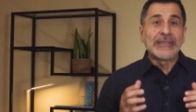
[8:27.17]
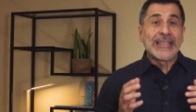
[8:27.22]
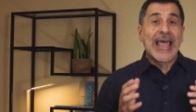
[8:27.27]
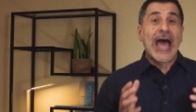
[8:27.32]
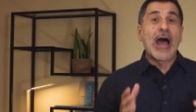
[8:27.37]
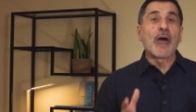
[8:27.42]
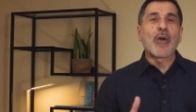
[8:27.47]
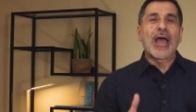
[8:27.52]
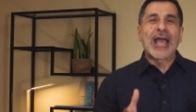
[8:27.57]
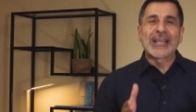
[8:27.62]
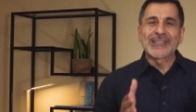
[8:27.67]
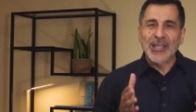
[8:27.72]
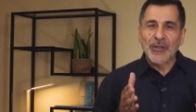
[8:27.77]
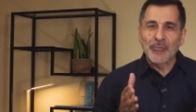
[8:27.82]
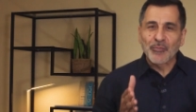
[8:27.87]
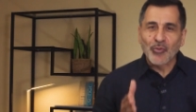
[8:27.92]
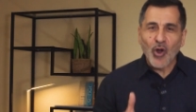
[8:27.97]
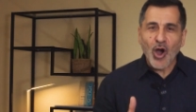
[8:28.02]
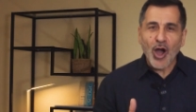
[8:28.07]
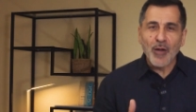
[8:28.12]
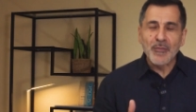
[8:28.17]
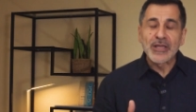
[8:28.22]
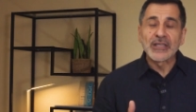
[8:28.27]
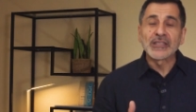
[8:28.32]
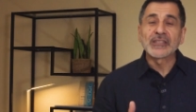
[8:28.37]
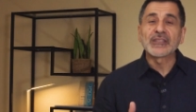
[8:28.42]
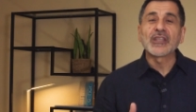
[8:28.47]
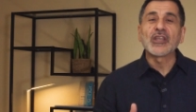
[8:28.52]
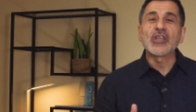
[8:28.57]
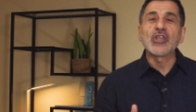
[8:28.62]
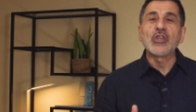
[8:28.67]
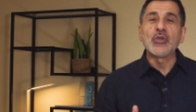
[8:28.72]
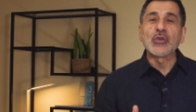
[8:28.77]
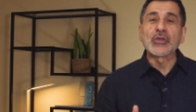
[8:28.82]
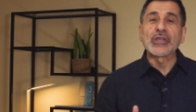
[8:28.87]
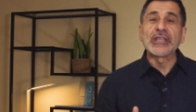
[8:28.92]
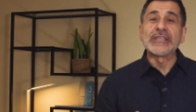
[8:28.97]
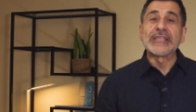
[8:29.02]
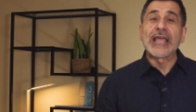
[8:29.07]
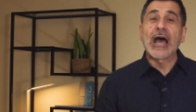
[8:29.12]
Now, as I promised,
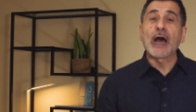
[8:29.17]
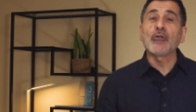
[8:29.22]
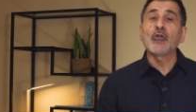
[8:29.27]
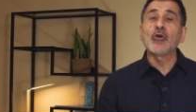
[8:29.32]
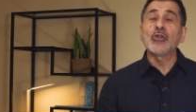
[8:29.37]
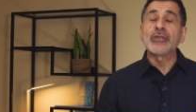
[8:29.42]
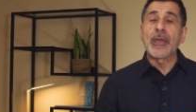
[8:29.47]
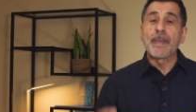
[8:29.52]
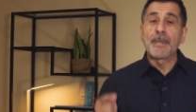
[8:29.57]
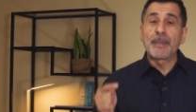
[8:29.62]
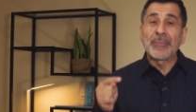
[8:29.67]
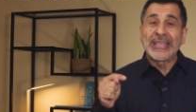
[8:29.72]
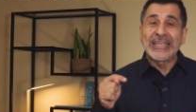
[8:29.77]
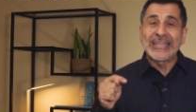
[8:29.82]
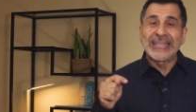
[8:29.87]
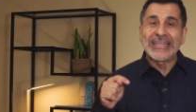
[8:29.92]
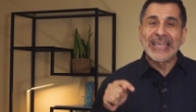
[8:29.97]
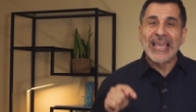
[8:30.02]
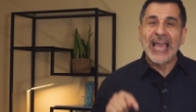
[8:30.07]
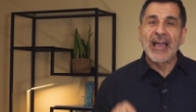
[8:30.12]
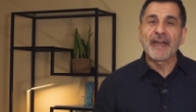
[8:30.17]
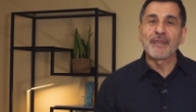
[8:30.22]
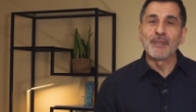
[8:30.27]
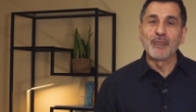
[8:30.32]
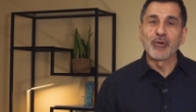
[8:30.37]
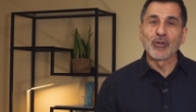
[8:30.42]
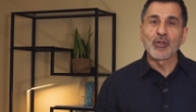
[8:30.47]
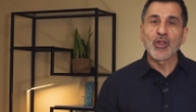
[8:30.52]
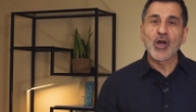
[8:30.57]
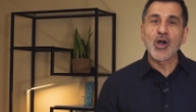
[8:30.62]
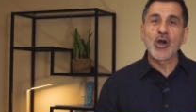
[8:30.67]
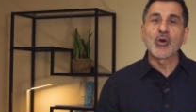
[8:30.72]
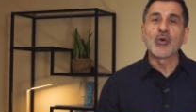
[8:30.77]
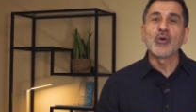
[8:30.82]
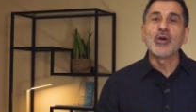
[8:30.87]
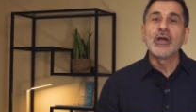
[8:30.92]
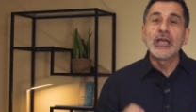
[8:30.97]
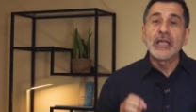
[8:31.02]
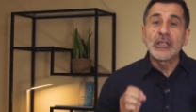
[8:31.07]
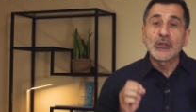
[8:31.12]
you can download the PDF
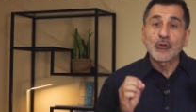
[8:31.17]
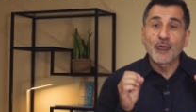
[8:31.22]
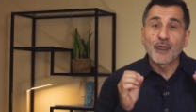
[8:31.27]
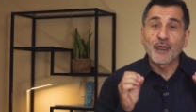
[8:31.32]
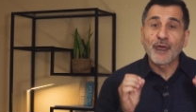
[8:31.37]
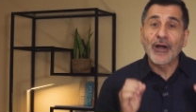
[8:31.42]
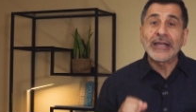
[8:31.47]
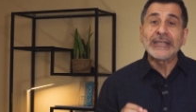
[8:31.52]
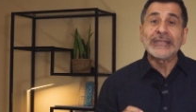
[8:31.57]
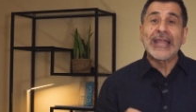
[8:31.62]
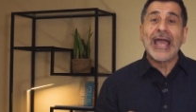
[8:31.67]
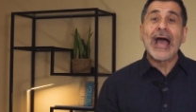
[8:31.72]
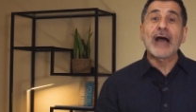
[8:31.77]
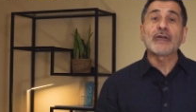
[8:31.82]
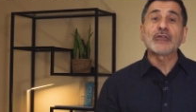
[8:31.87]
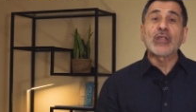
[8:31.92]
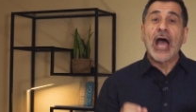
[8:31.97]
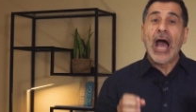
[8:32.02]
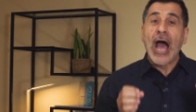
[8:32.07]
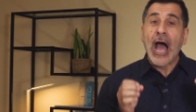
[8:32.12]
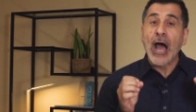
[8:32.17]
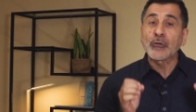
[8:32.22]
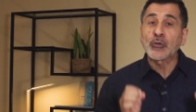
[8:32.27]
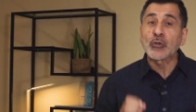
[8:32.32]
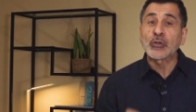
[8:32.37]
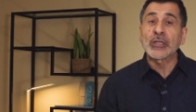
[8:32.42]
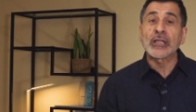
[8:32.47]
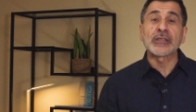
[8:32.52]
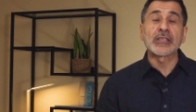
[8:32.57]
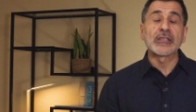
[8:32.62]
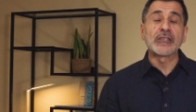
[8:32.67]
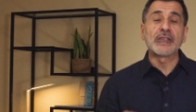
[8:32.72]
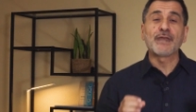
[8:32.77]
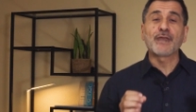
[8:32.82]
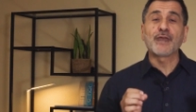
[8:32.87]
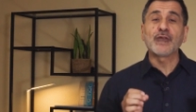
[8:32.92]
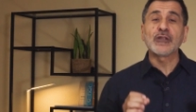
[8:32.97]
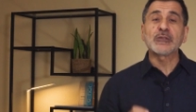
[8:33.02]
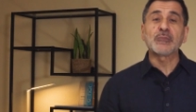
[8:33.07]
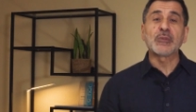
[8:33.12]
below to find out how to tell the
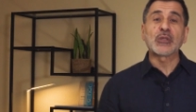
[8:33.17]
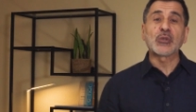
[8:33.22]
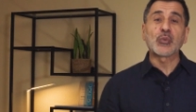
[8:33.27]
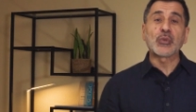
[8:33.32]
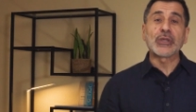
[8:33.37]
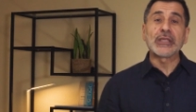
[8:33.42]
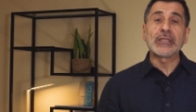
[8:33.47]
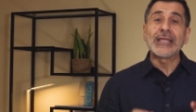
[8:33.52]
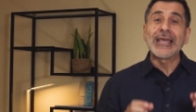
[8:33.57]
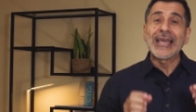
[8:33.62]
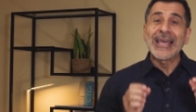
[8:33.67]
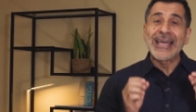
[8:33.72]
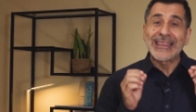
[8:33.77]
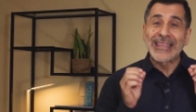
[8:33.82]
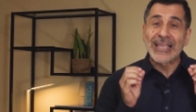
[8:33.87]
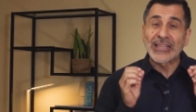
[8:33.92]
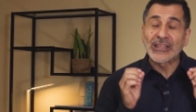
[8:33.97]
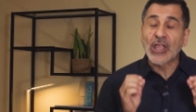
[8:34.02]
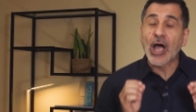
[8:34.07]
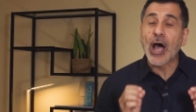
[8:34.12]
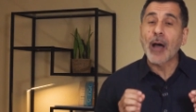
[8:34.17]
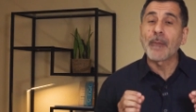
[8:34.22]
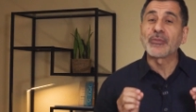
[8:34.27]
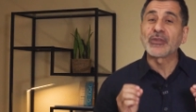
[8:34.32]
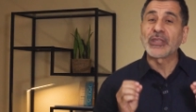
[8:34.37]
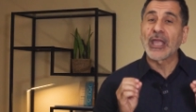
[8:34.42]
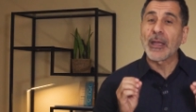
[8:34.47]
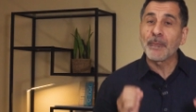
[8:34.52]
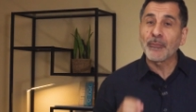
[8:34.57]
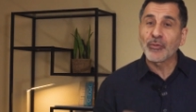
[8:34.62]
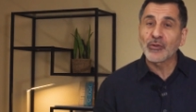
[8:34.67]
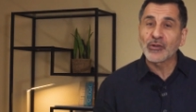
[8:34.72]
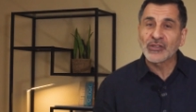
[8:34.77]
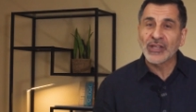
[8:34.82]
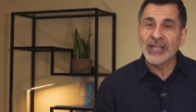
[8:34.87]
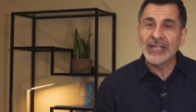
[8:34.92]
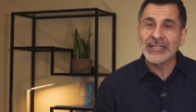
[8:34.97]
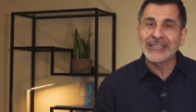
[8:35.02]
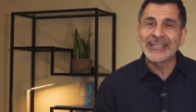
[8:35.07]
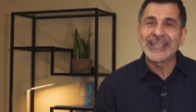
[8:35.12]
difference between the top
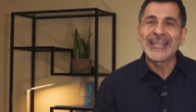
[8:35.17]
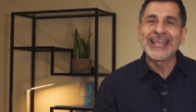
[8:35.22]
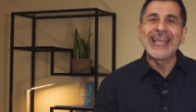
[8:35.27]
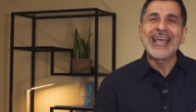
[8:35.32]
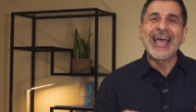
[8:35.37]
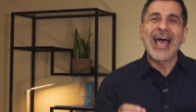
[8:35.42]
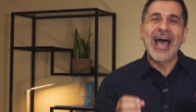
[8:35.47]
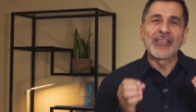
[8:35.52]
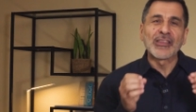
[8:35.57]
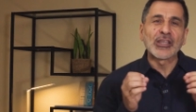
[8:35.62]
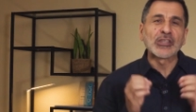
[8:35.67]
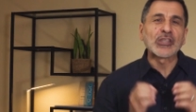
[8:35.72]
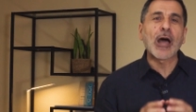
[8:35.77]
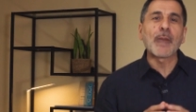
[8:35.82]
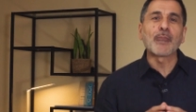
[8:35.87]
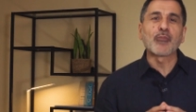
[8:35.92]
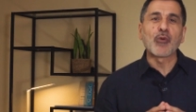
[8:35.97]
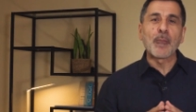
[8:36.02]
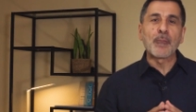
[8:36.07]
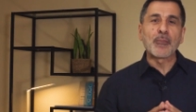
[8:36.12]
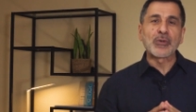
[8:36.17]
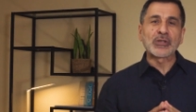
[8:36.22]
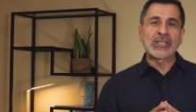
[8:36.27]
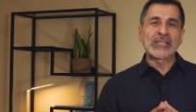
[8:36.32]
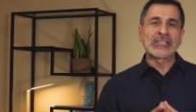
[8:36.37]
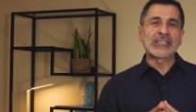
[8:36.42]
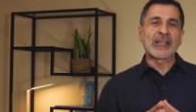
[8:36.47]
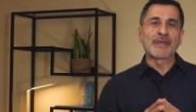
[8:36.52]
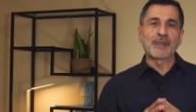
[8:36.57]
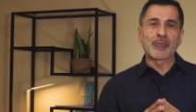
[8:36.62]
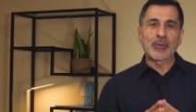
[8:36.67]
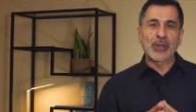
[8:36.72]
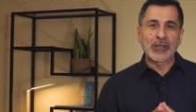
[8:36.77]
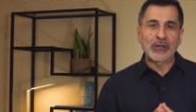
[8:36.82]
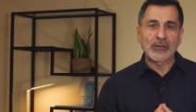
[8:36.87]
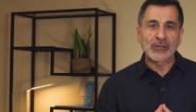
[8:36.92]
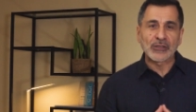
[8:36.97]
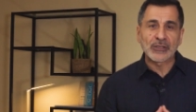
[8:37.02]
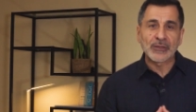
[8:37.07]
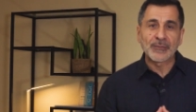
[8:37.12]
10% and the top 1% of
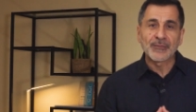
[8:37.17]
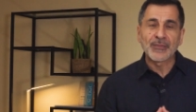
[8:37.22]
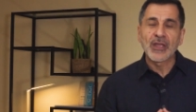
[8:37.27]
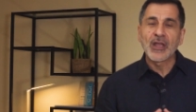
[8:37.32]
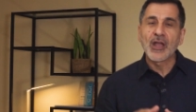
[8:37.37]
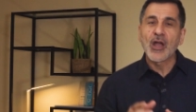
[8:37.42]
players.